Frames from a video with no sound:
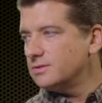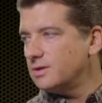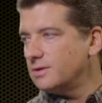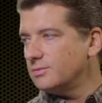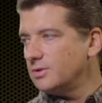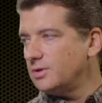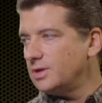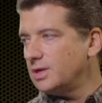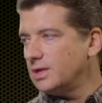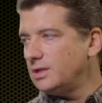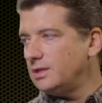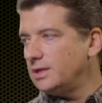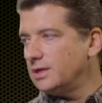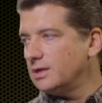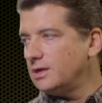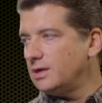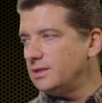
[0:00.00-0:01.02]
so I'm going to
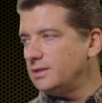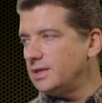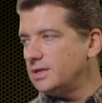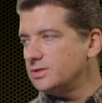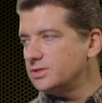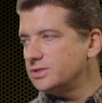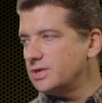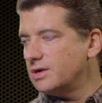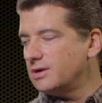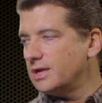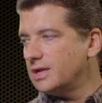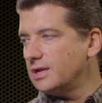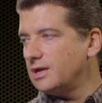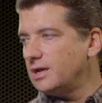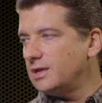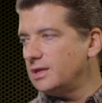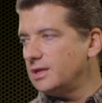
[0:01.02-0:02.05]
click on that share
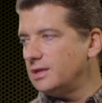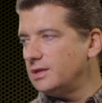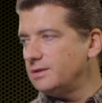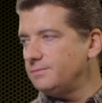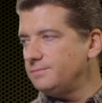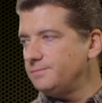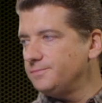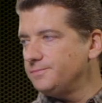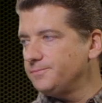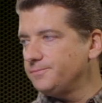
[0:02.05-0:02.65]
icon again.